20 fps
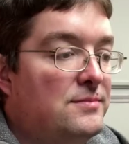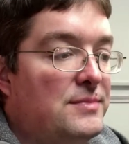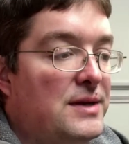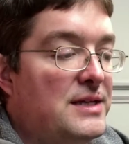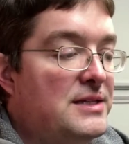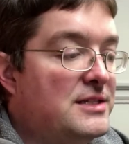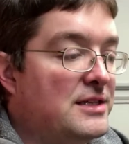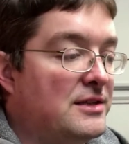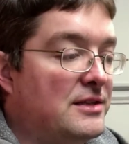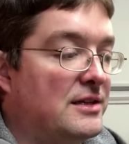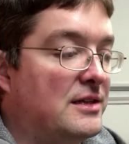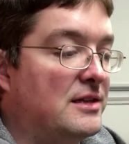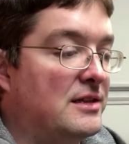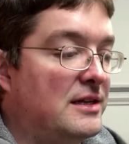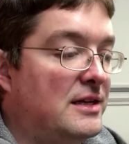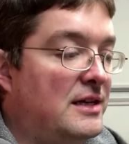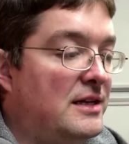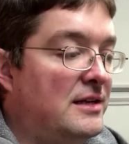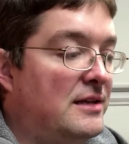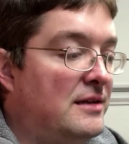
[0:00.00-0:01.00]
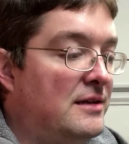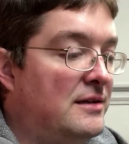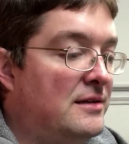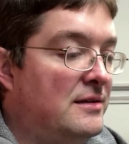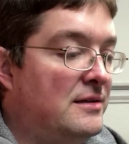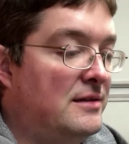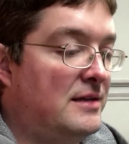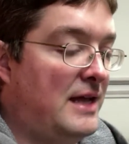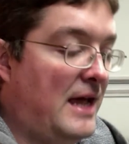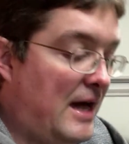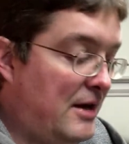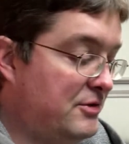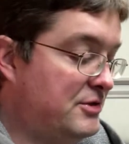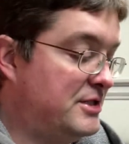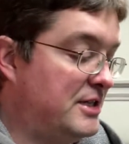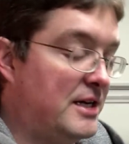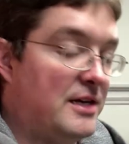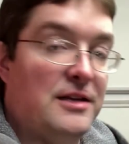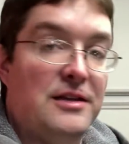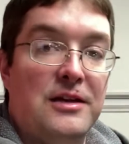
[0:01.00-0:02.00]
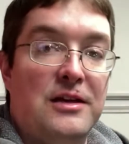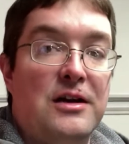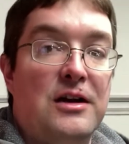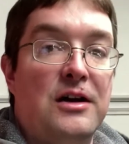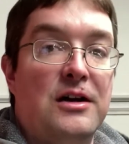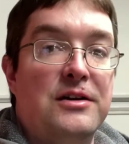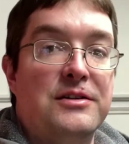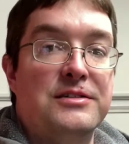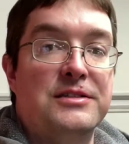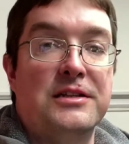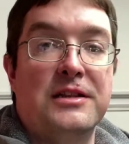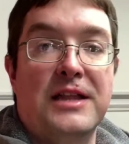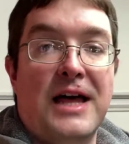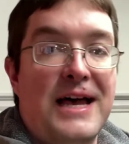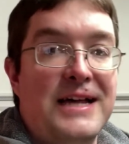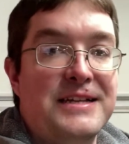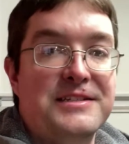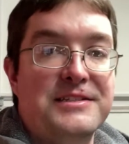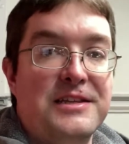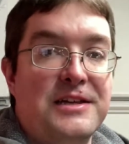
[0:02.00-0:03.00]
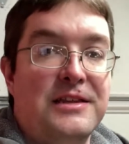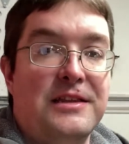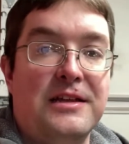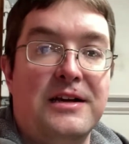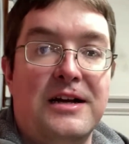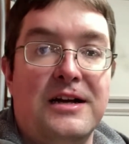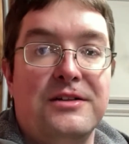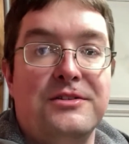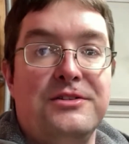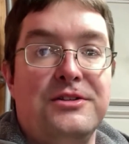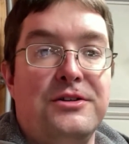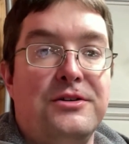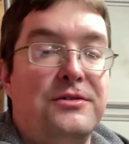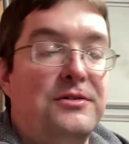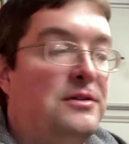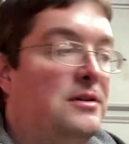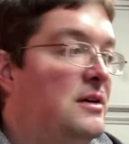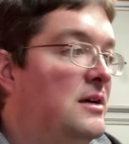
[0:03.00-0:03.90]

basically clean the outside of the car is the last thing that I'll do.